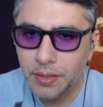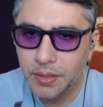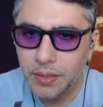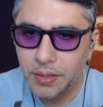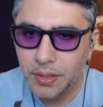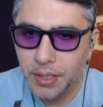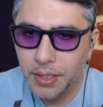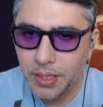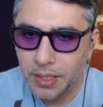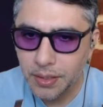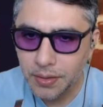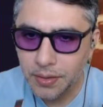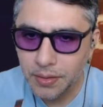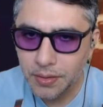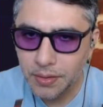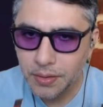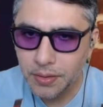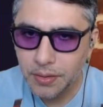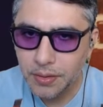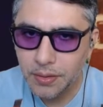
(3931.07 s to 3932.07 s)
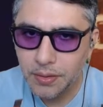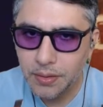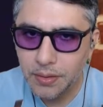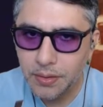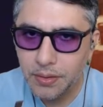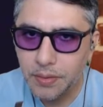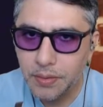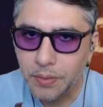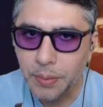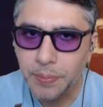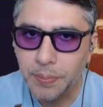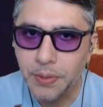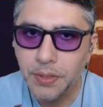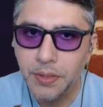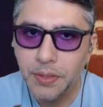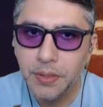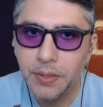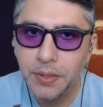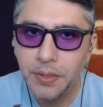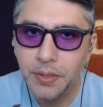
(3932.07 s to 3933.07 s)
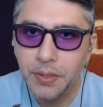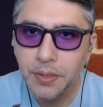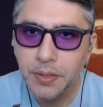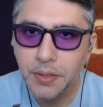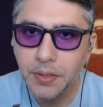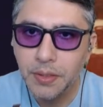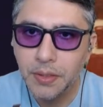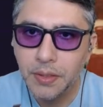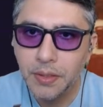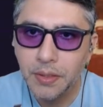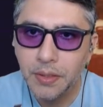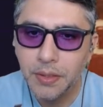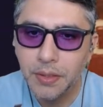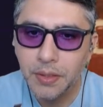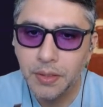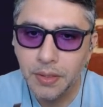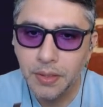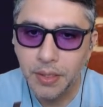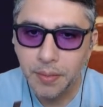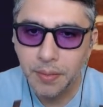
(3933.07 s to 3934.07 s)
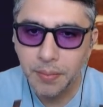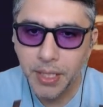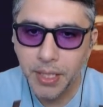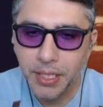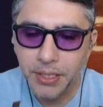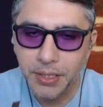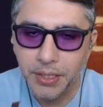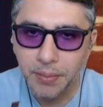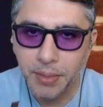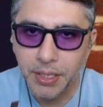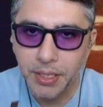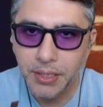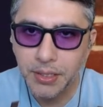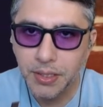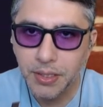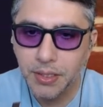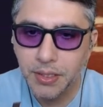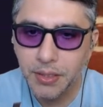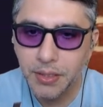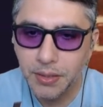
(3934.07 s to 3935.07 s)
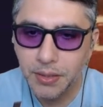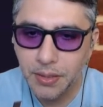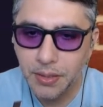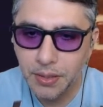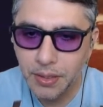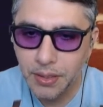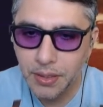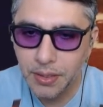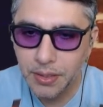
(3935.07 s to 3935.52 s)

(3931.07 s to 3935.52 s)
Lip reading: Handle, whoops. Didn't actually mean to do that.